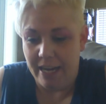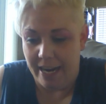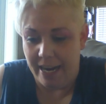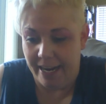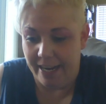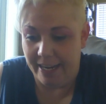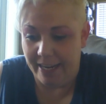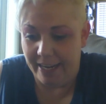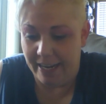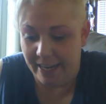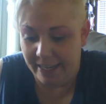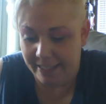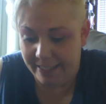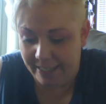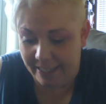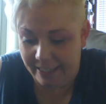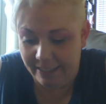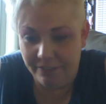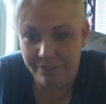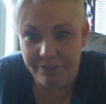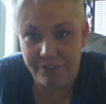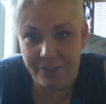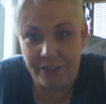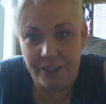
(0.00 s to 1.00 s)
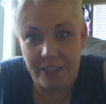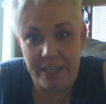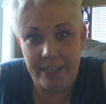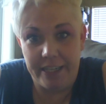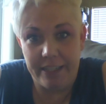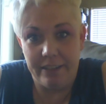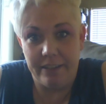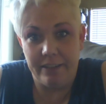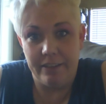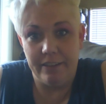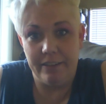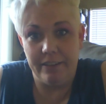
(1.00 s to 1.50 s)
And I kind of feel
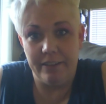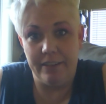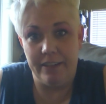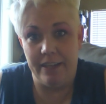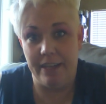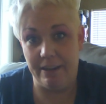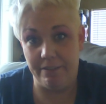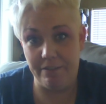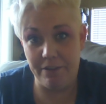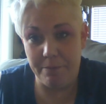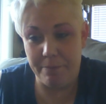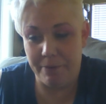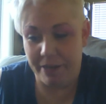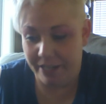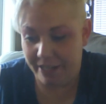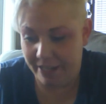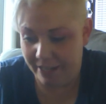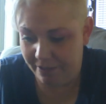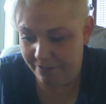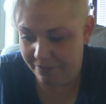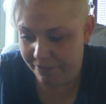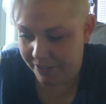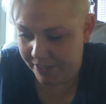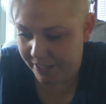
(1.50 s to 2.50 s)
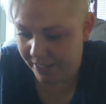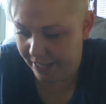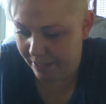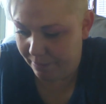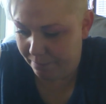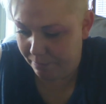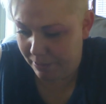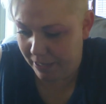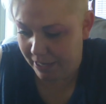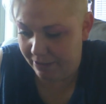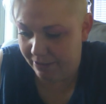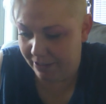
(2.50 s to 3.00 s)
like, and everybody kind of feels
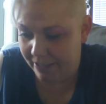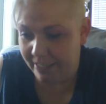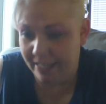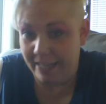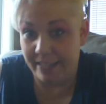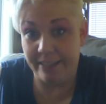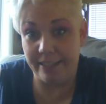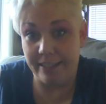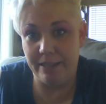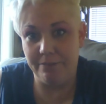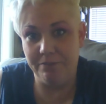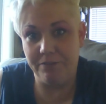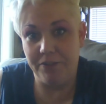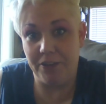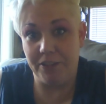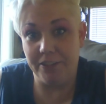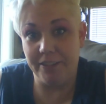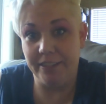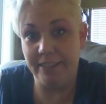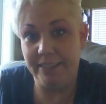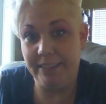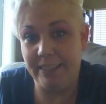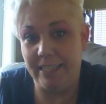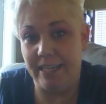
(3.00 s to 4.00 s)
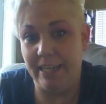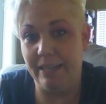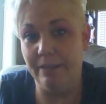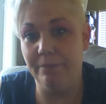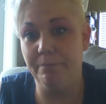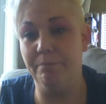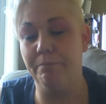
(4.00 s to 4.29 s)
like Pirate Guy let him fall to the side.